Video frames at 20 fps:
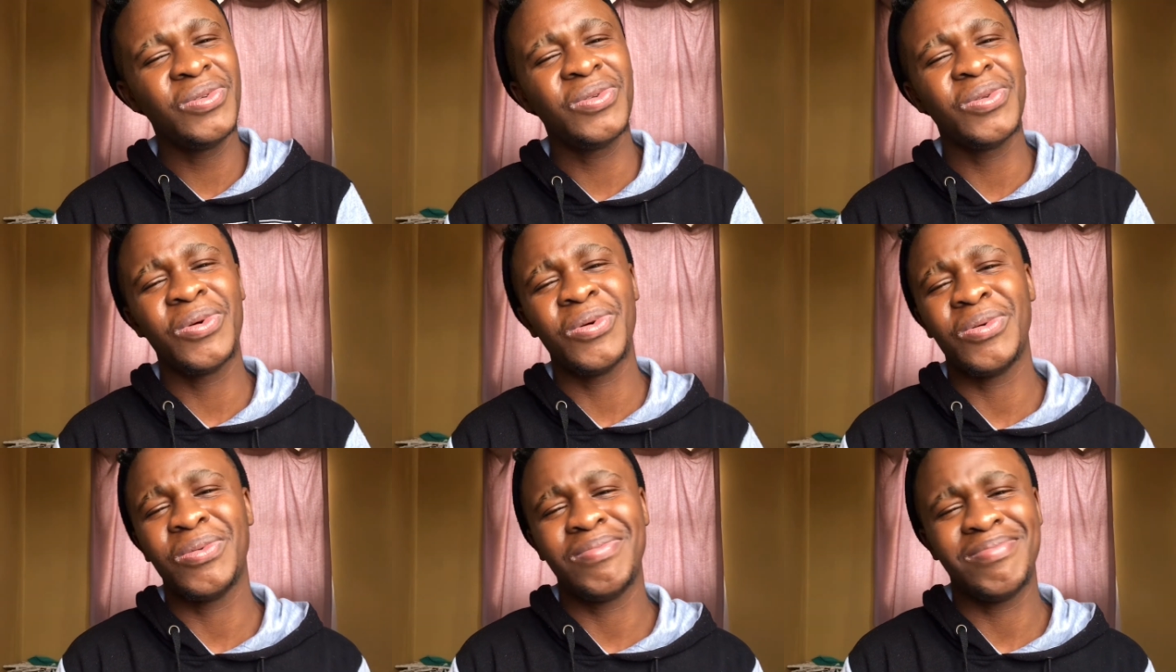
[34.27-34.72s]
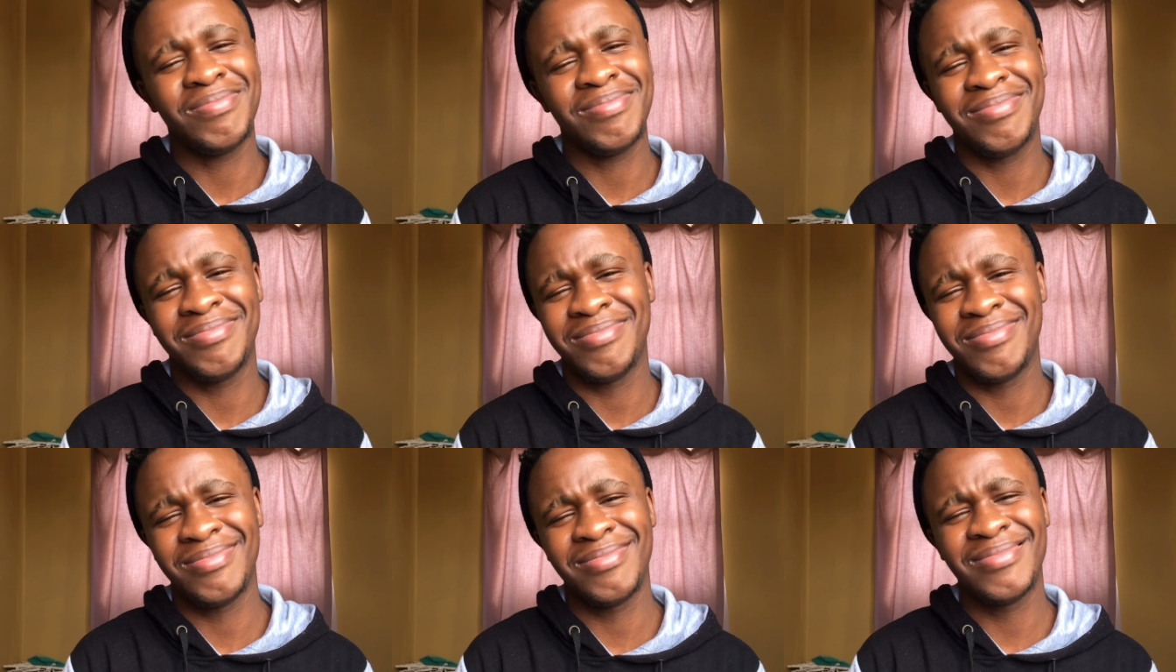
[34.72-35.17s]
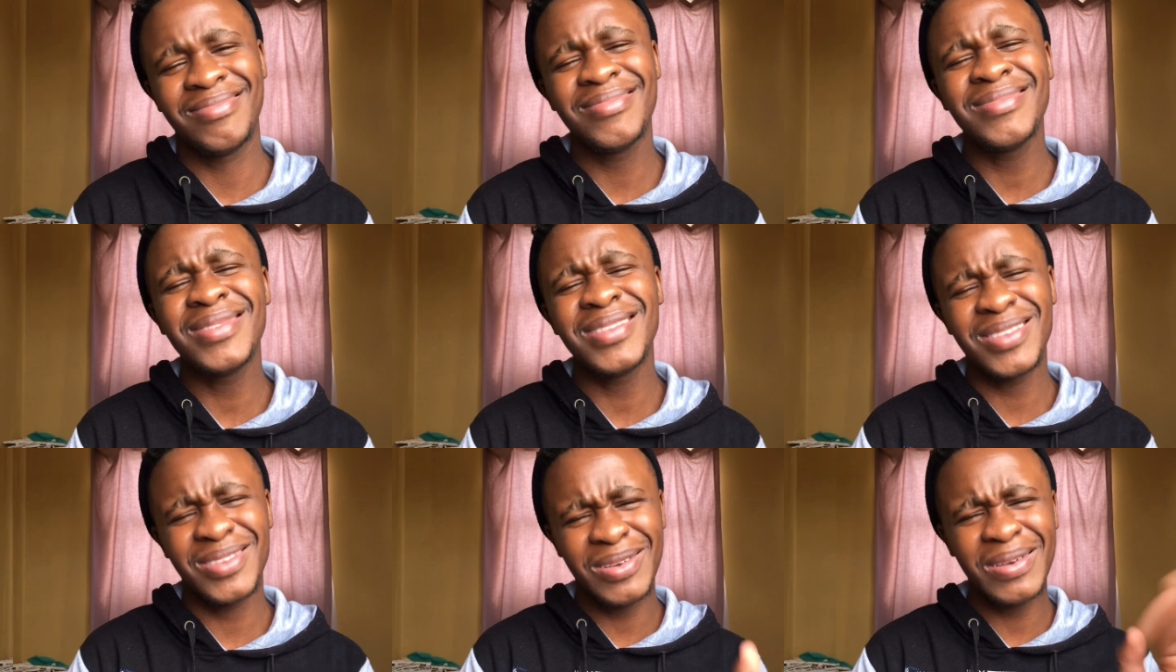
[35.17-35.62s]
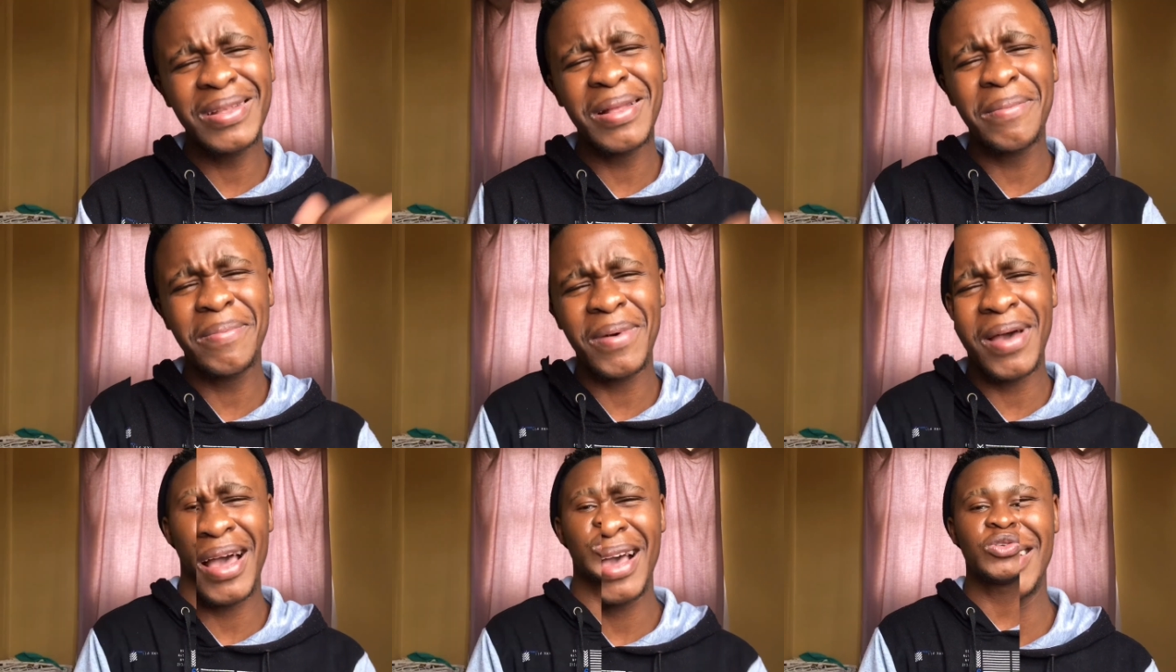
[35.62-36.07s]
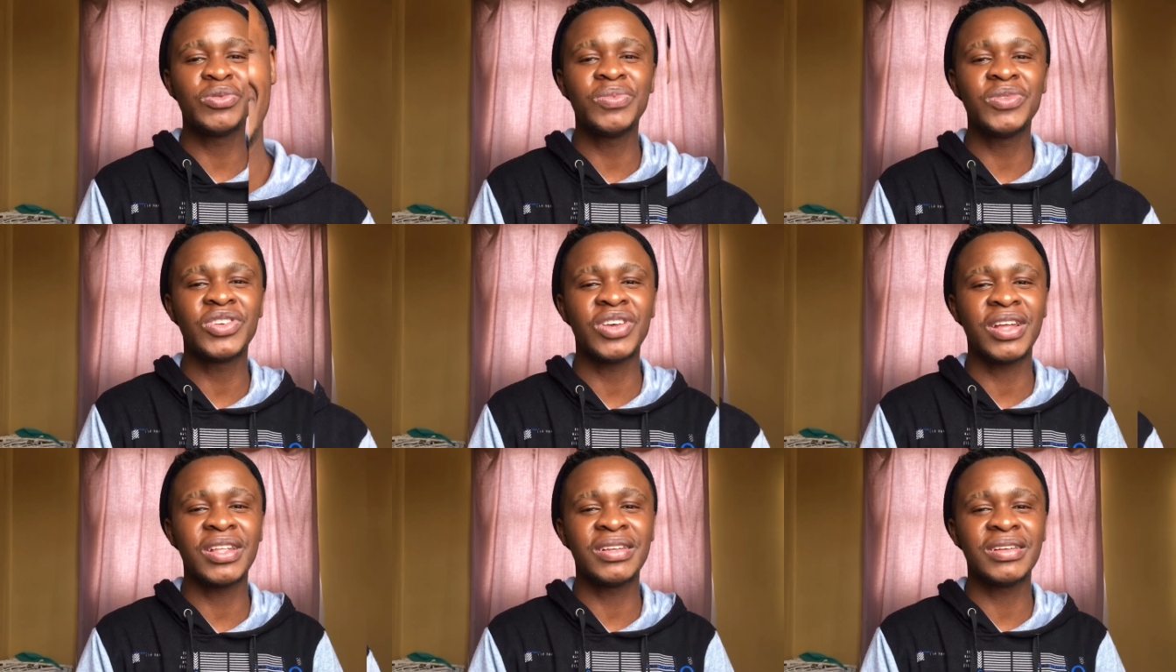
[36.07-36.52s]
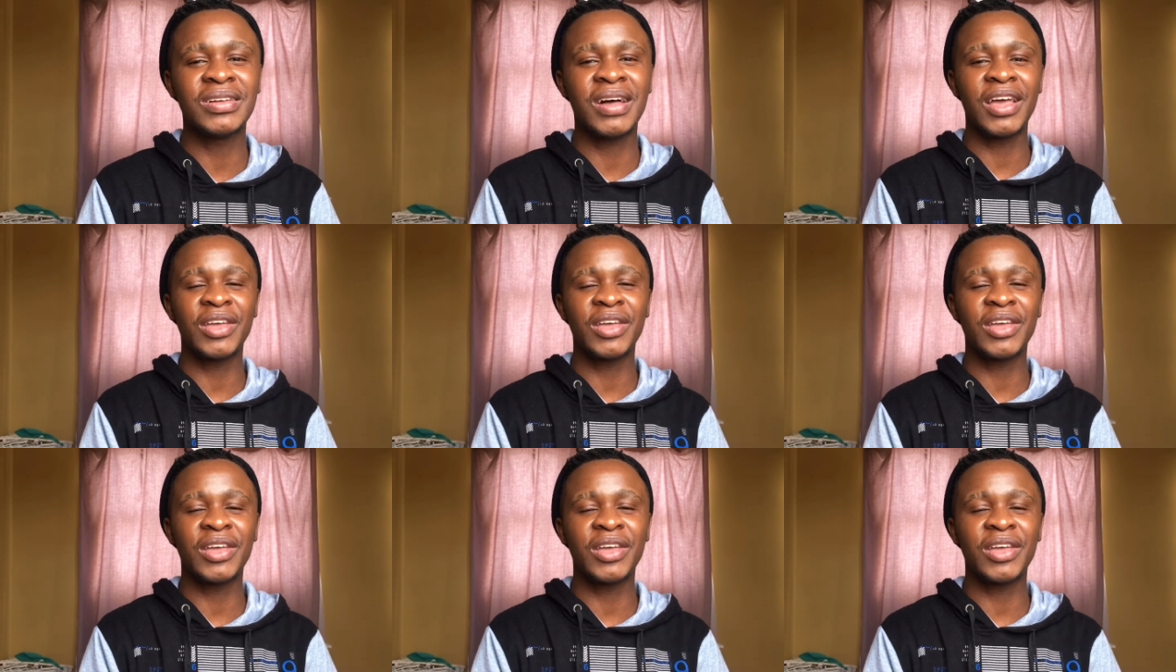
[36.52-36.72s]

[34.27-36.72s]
you know. It's gonna be my YouTube channel.